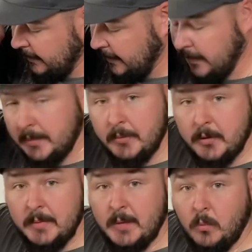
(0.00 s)
and I put a
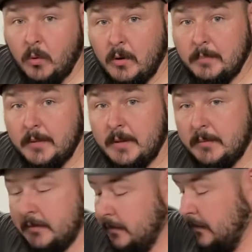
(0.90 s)
big warp in the
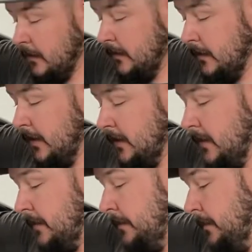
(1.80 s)
disc.
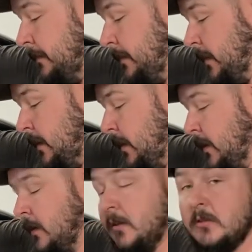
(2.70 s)

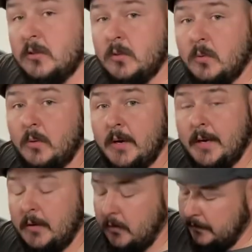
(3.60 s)
So I
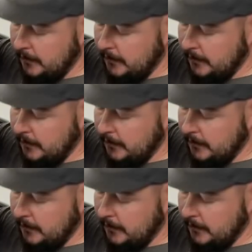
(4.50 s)
don't know if